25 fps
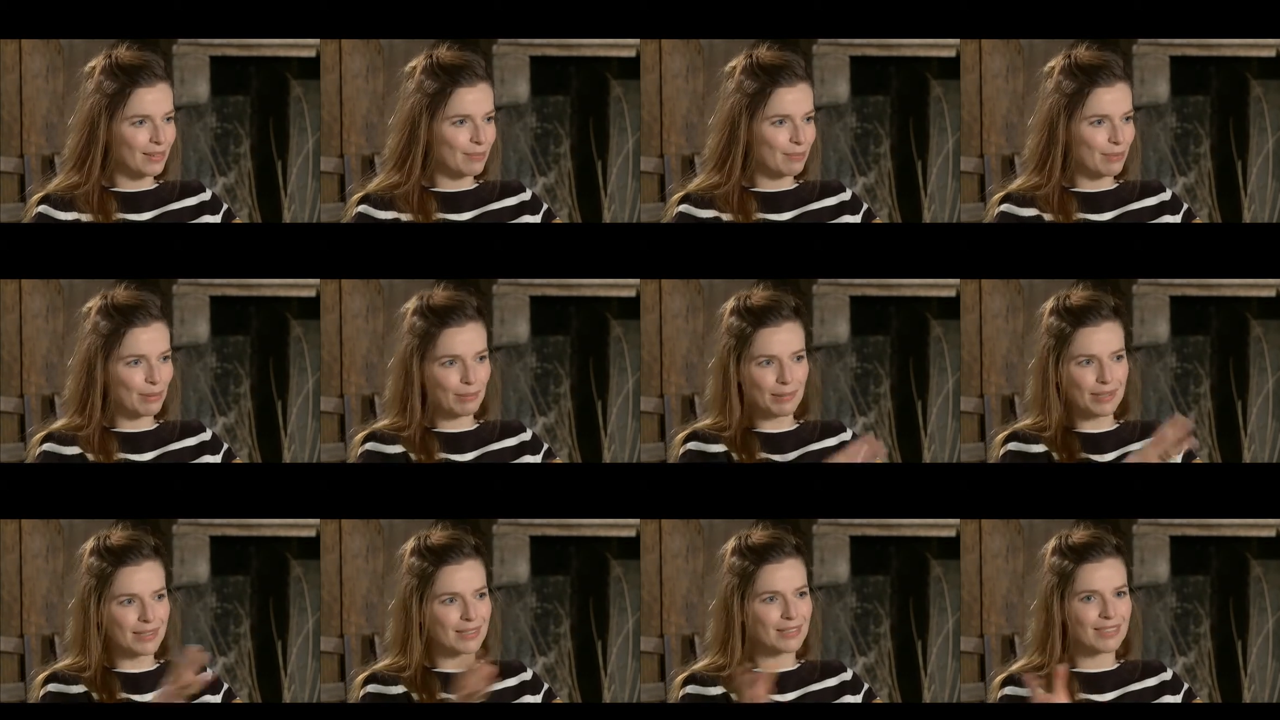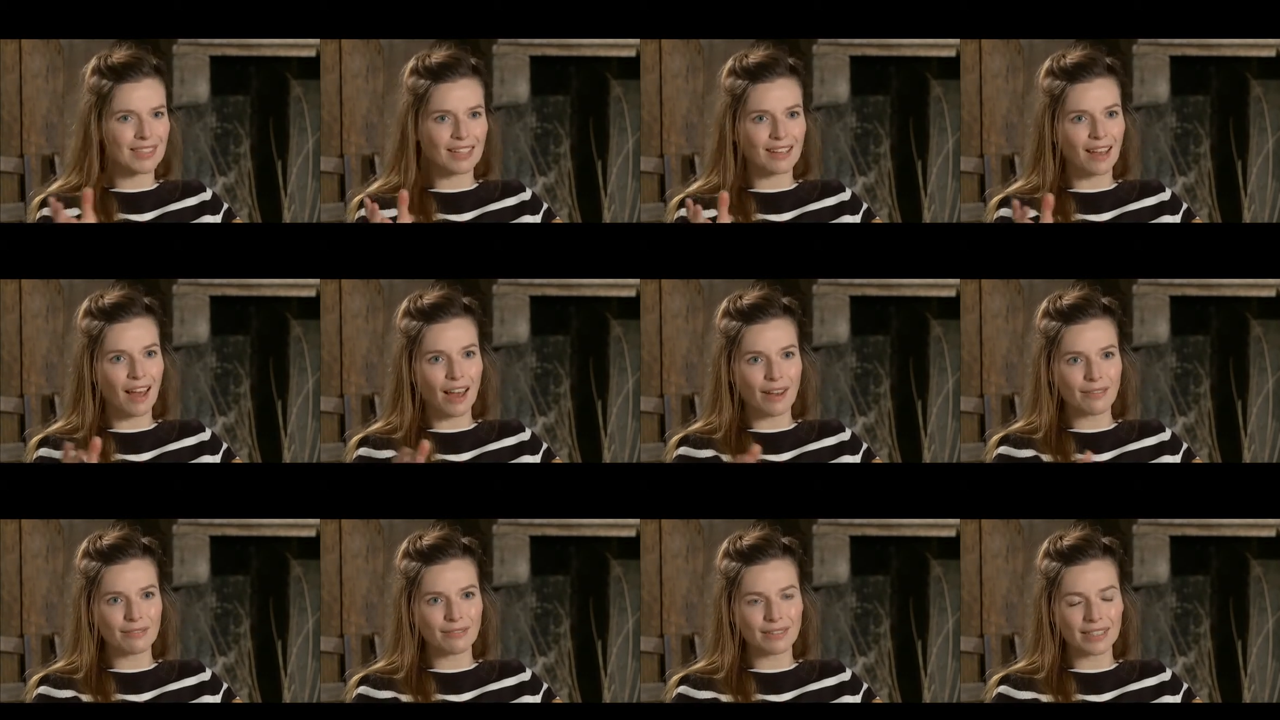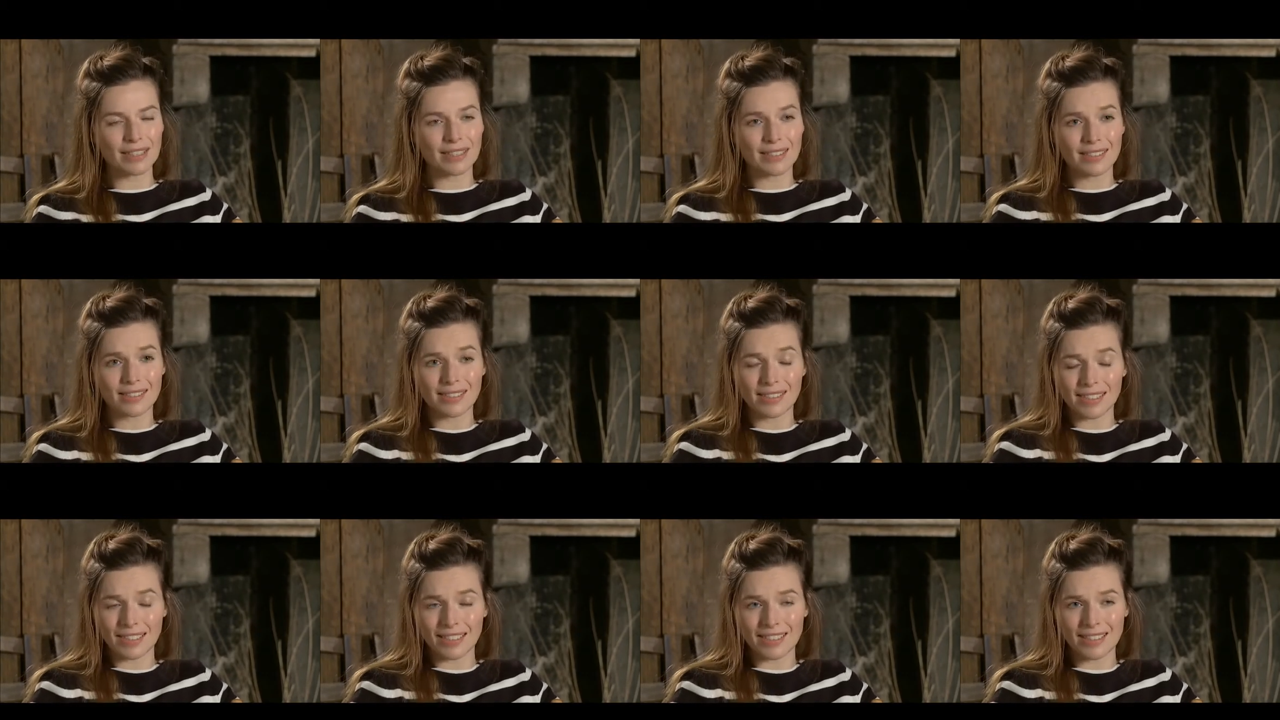publicity life,
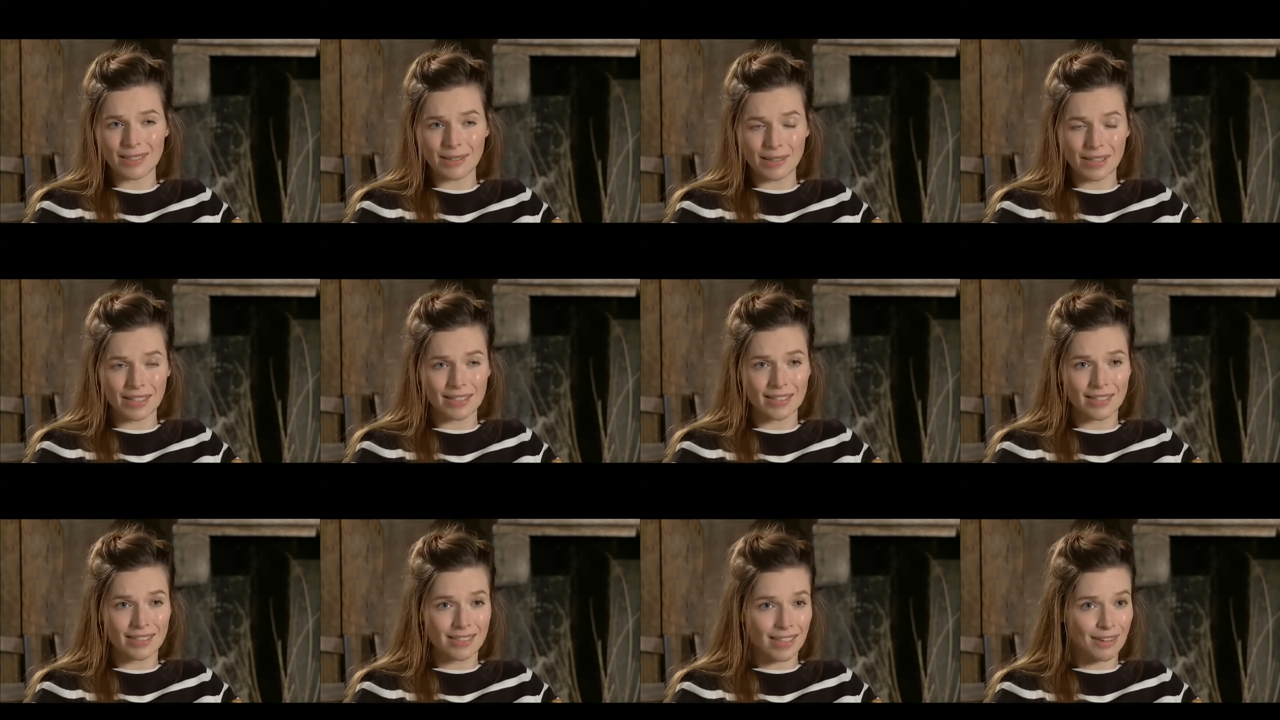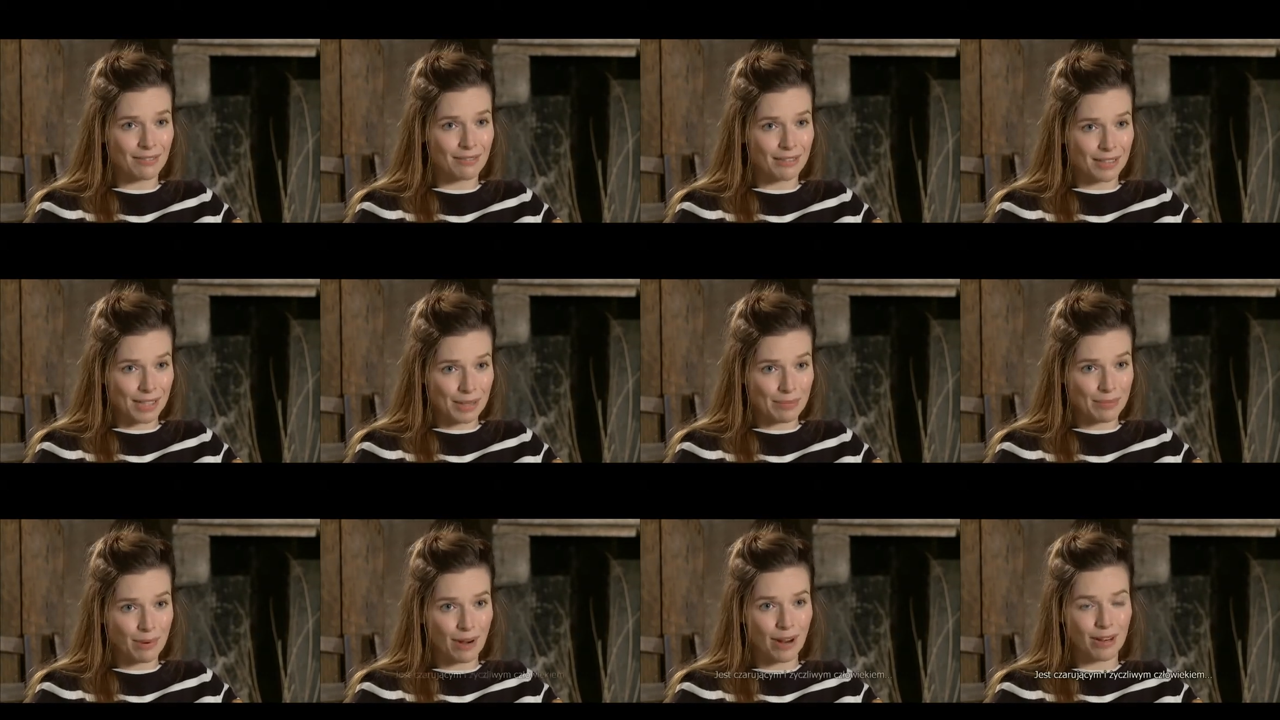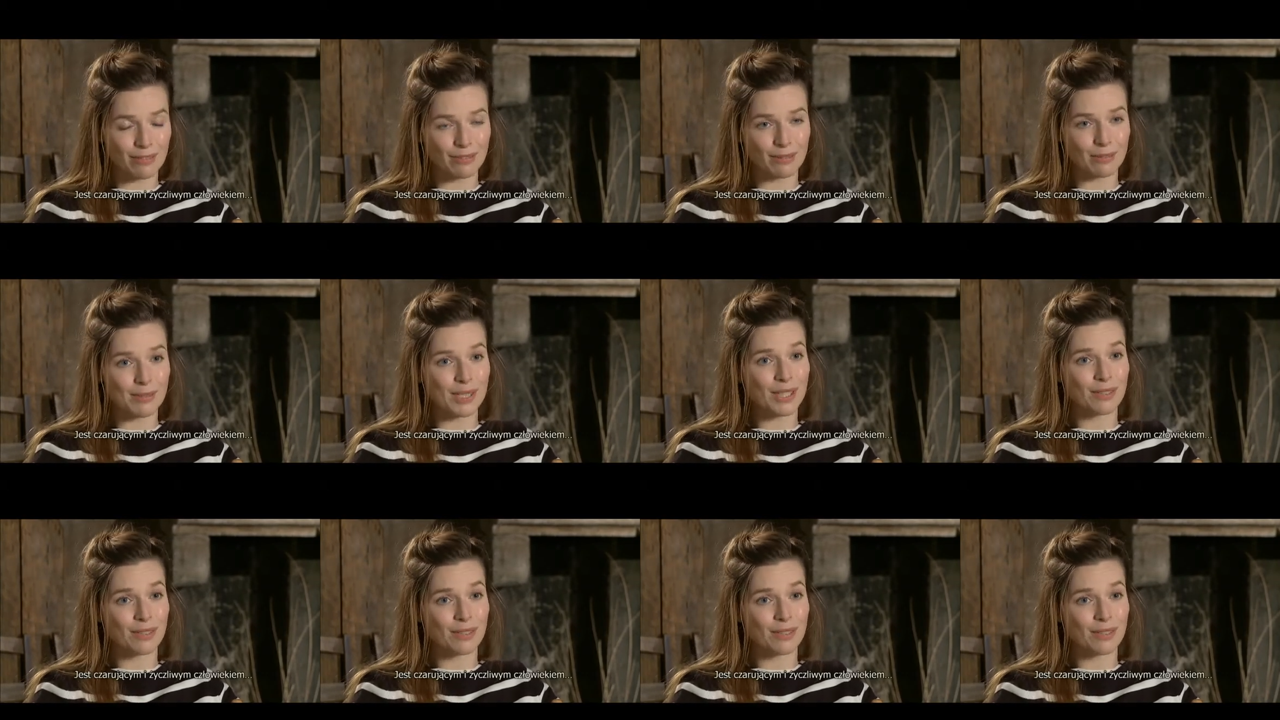it's it's it's definitely part of him.